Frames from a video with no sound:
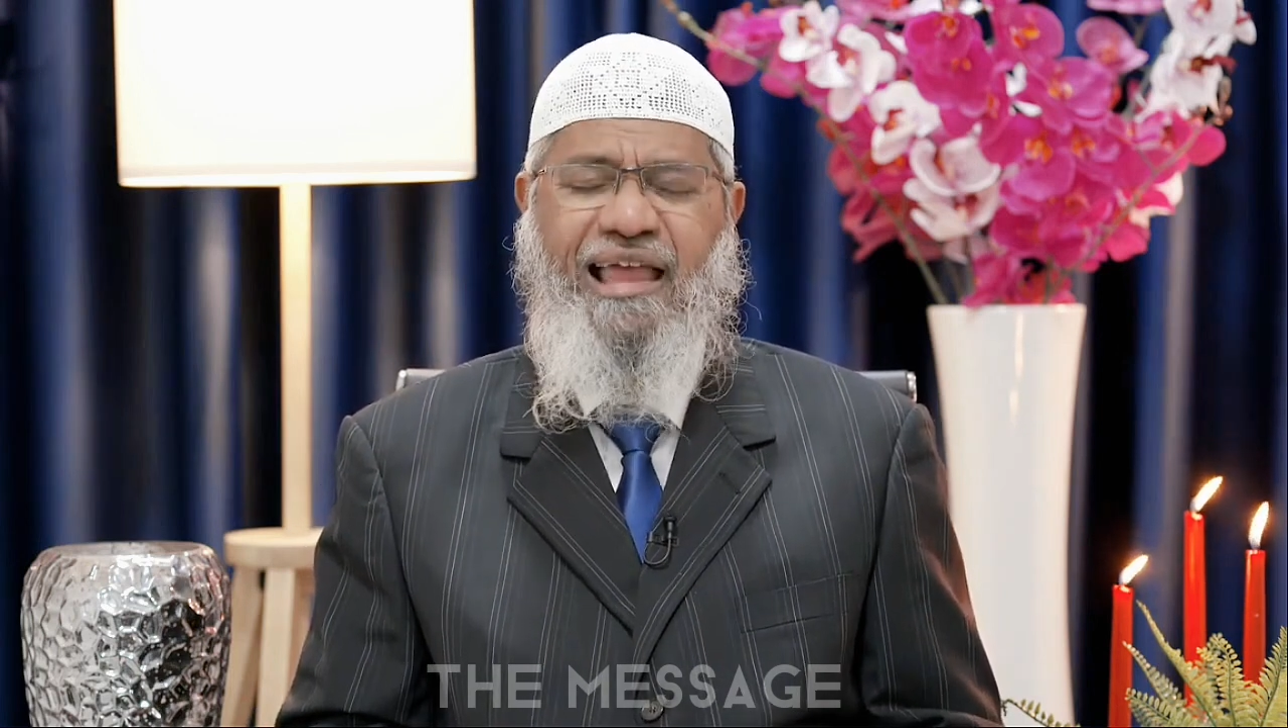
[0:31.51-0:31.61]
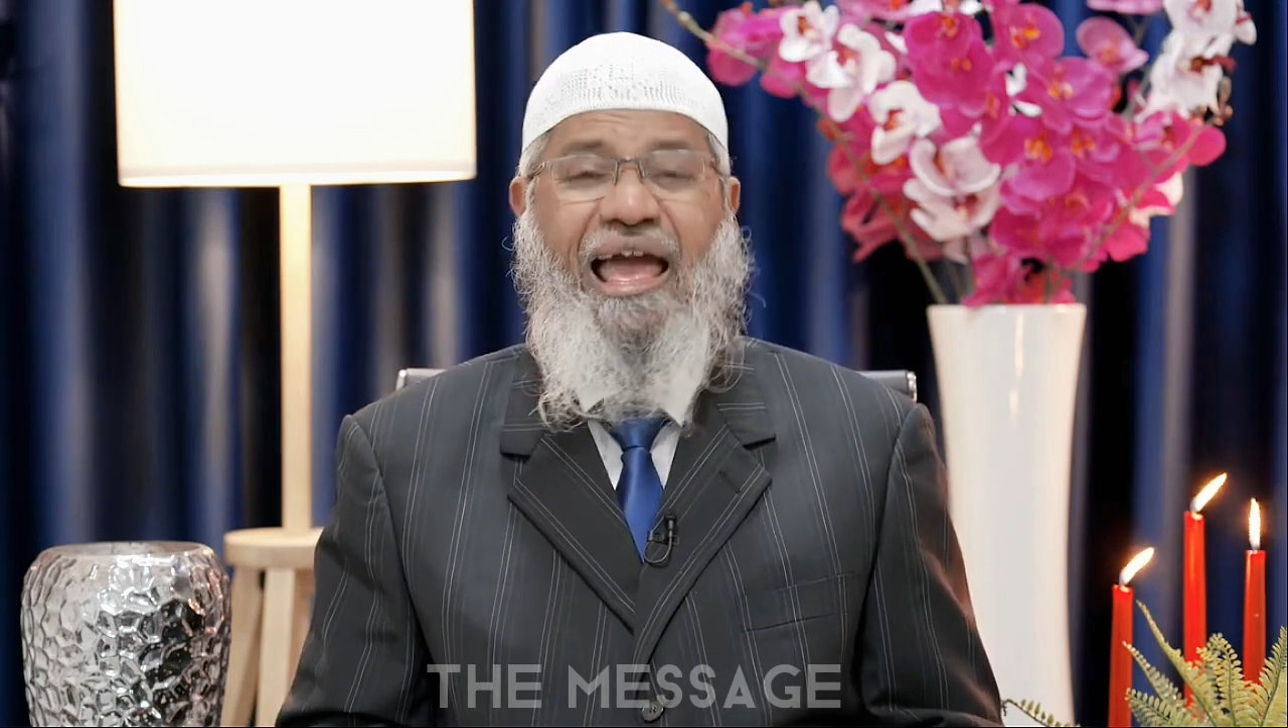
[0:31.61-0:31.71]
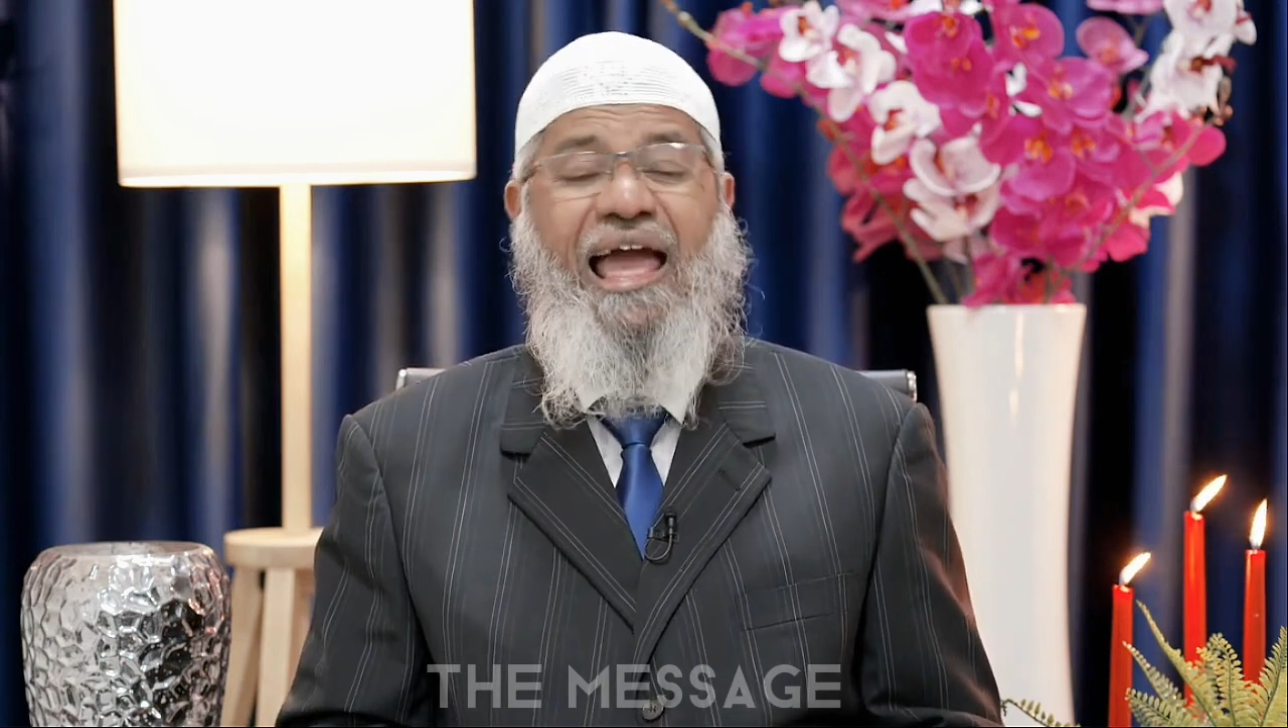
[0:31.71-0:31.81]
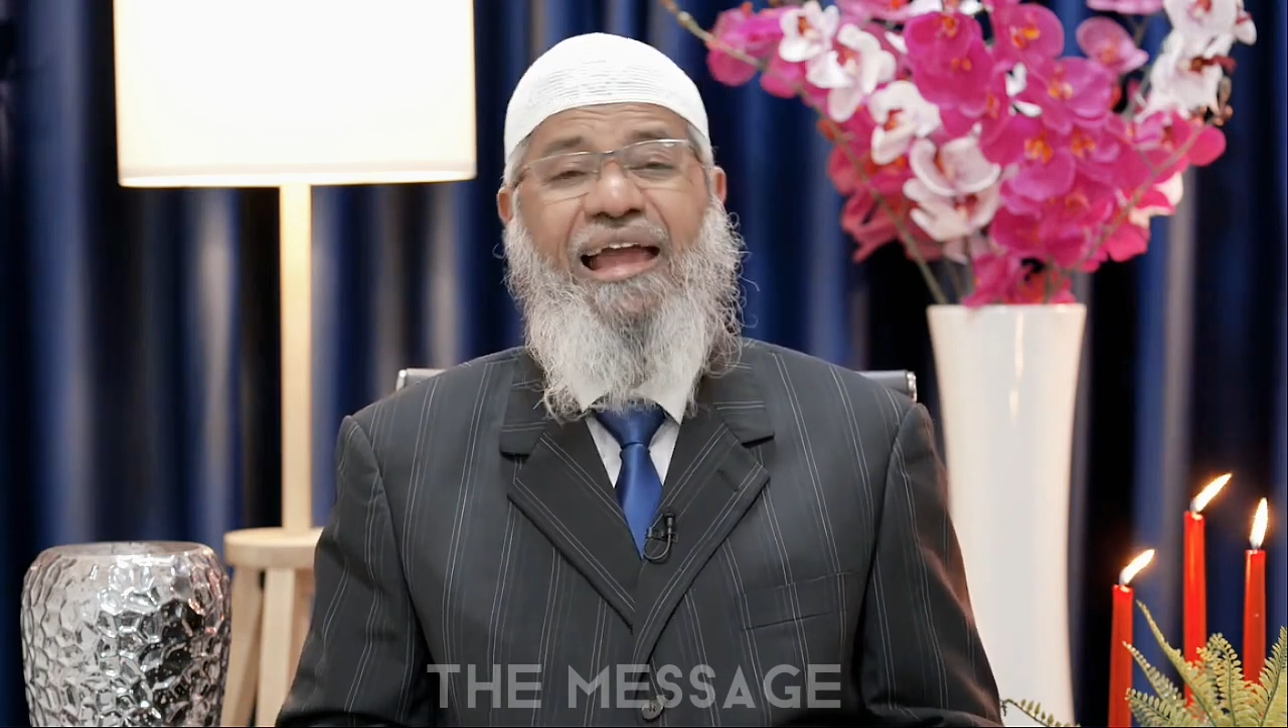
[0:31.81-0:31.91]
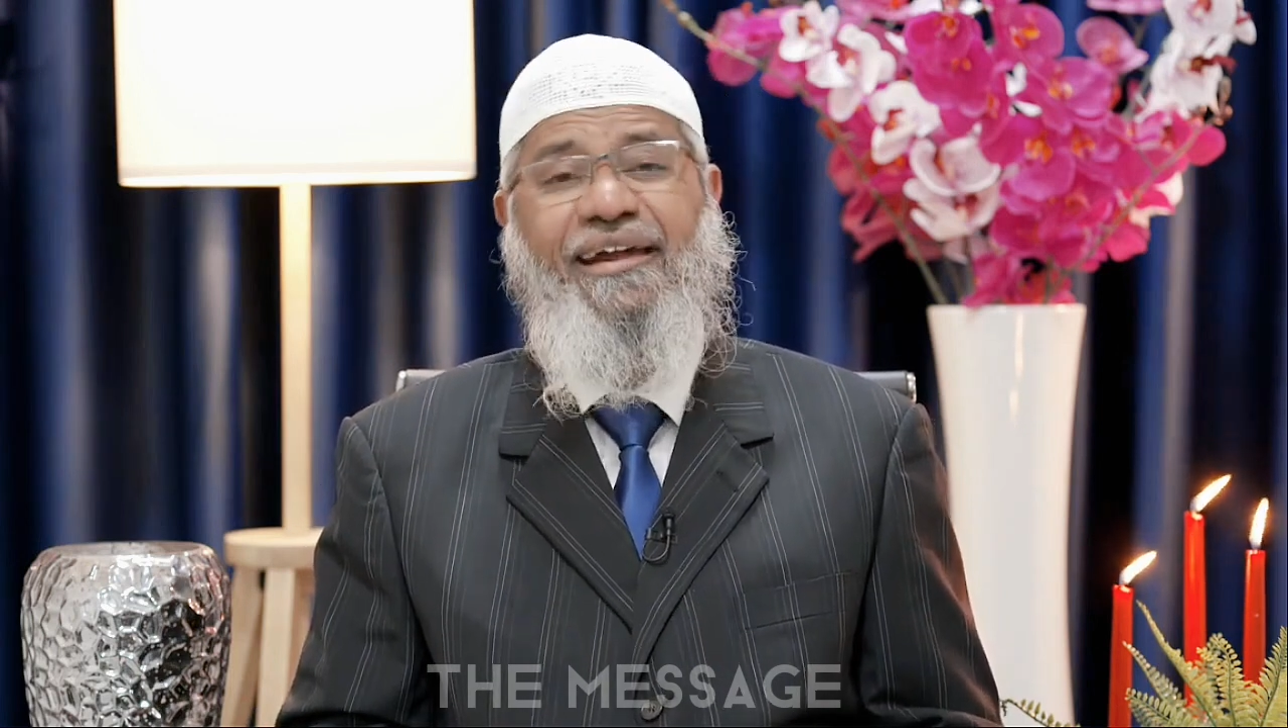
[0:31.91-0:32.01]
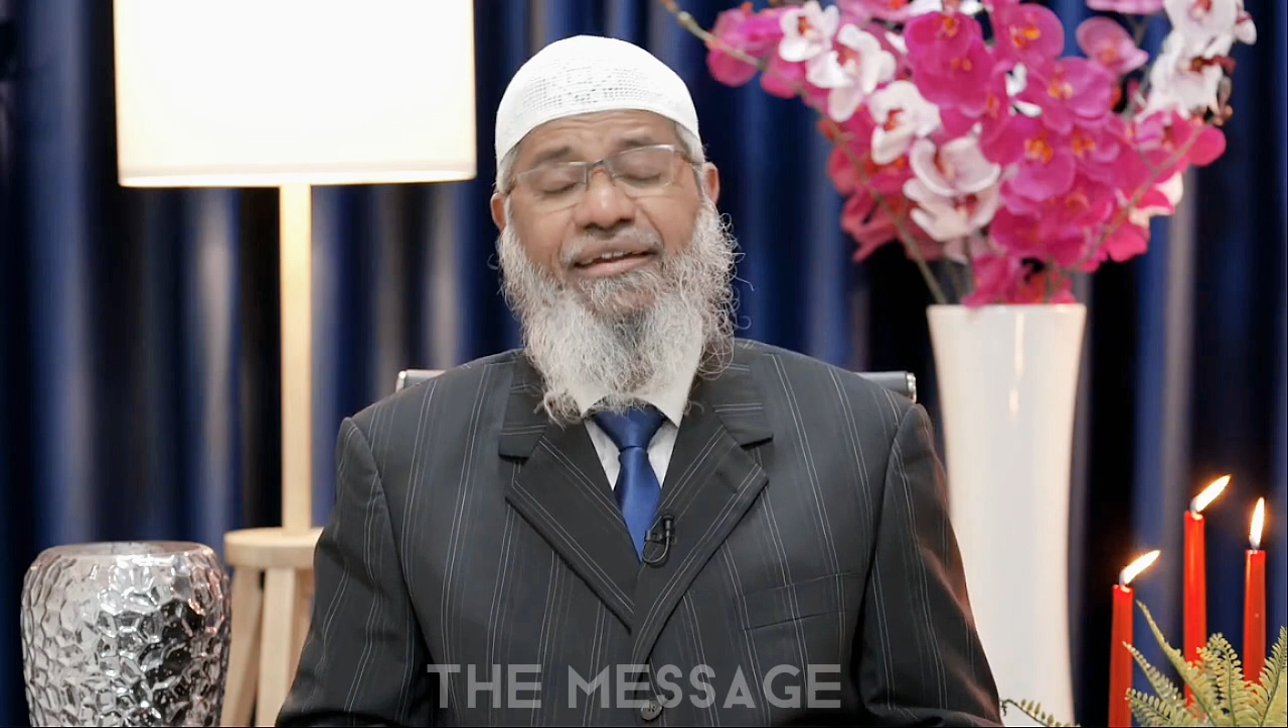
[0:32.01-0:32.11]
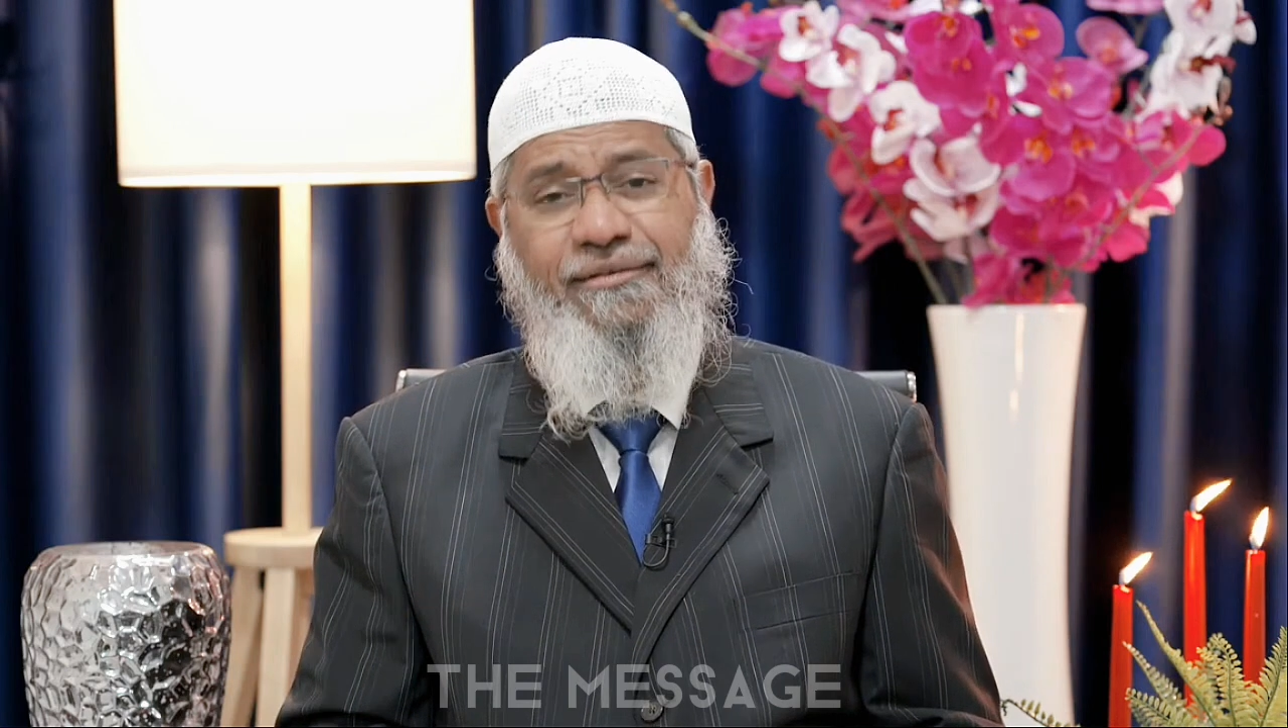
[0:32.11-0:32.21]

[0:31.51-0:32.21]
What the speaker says: and